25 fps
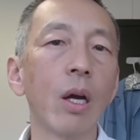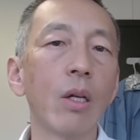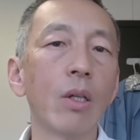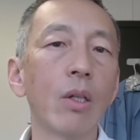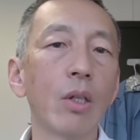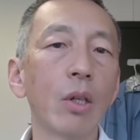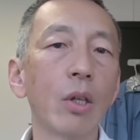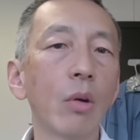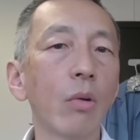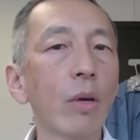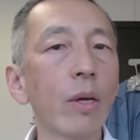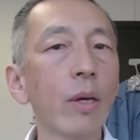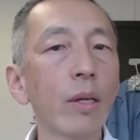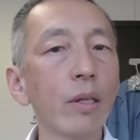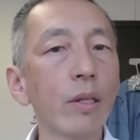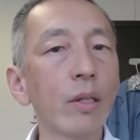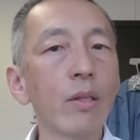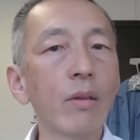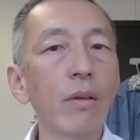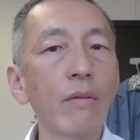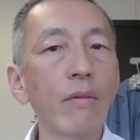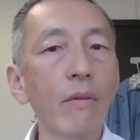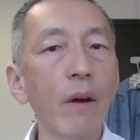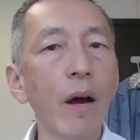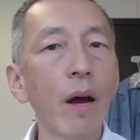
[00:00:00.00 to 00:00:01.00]
So it
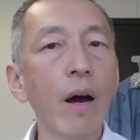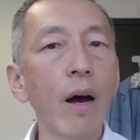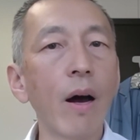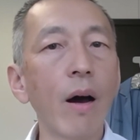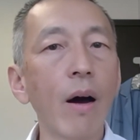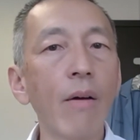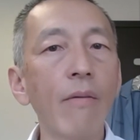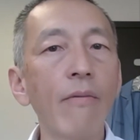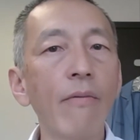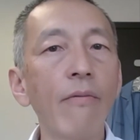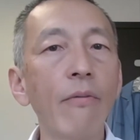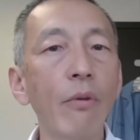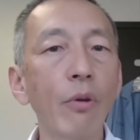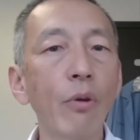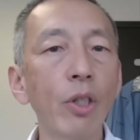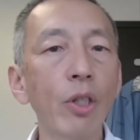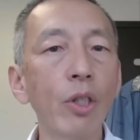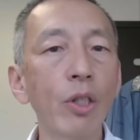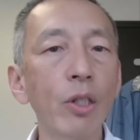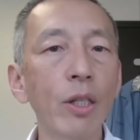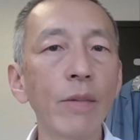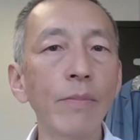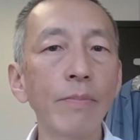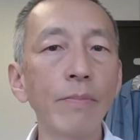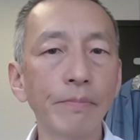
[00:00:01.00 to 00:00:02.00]
is
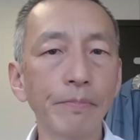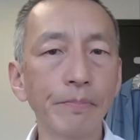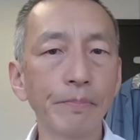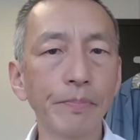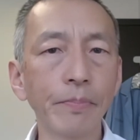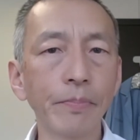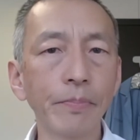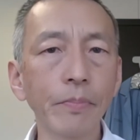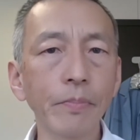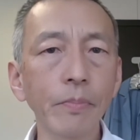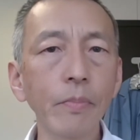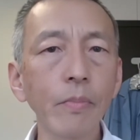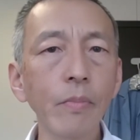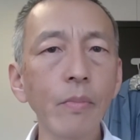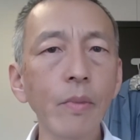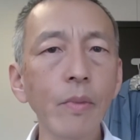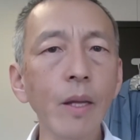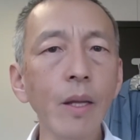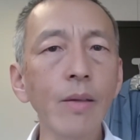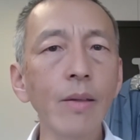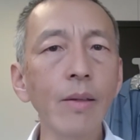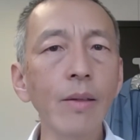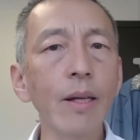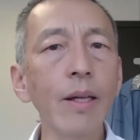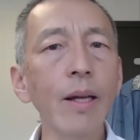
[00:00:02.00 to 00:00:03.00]
unfortunate
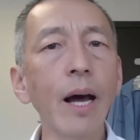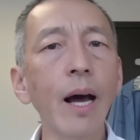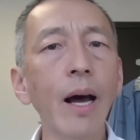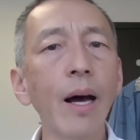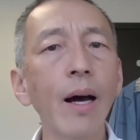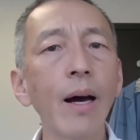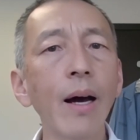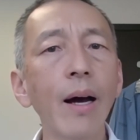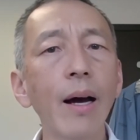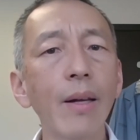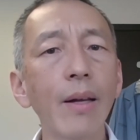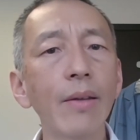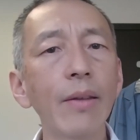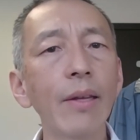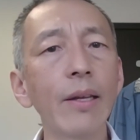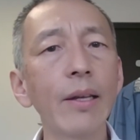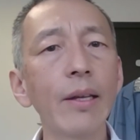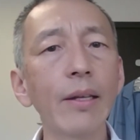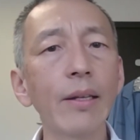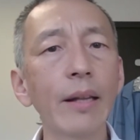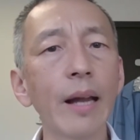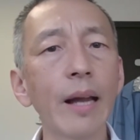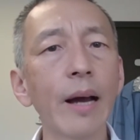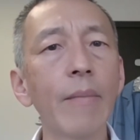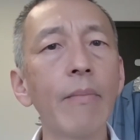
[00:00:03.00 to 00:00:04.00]
that I
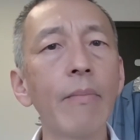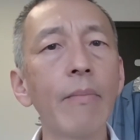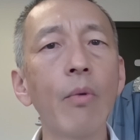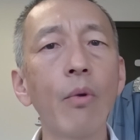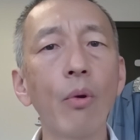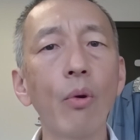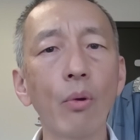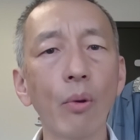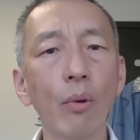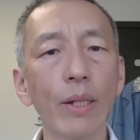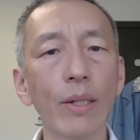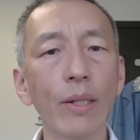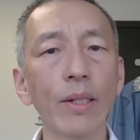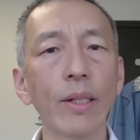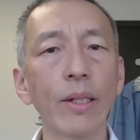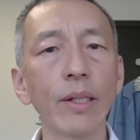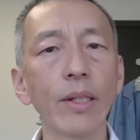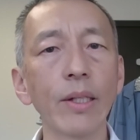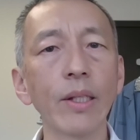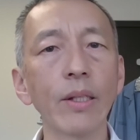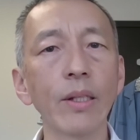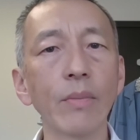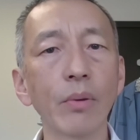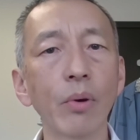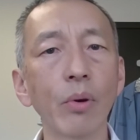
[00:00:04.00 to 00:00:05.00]
think not more
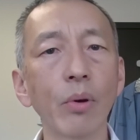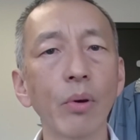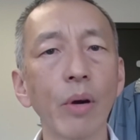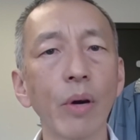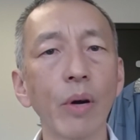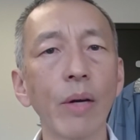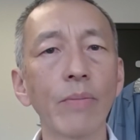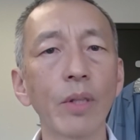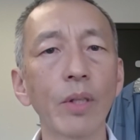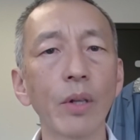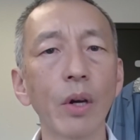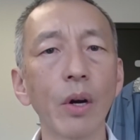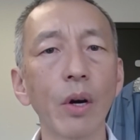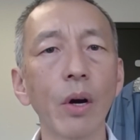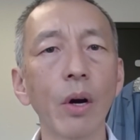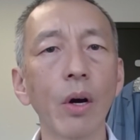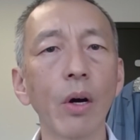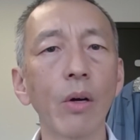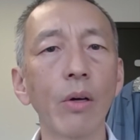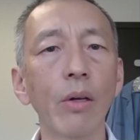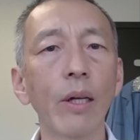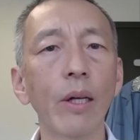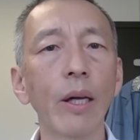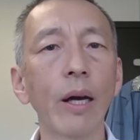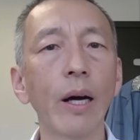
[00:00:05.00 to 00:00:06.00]
residency programs
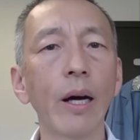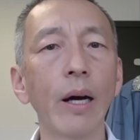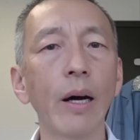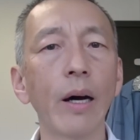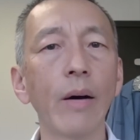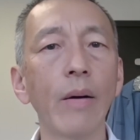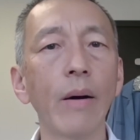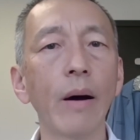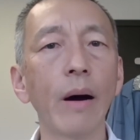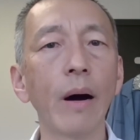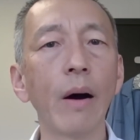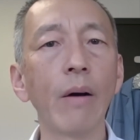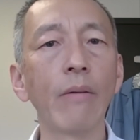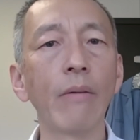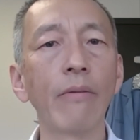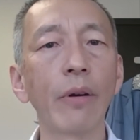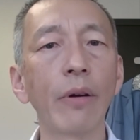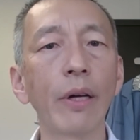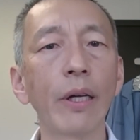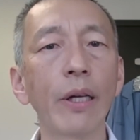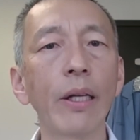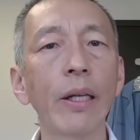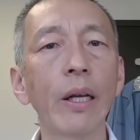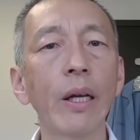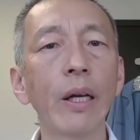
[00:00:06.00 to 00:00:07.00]
are
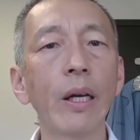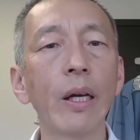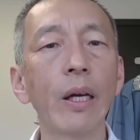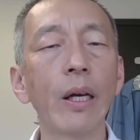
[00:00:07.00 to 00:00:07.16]
offering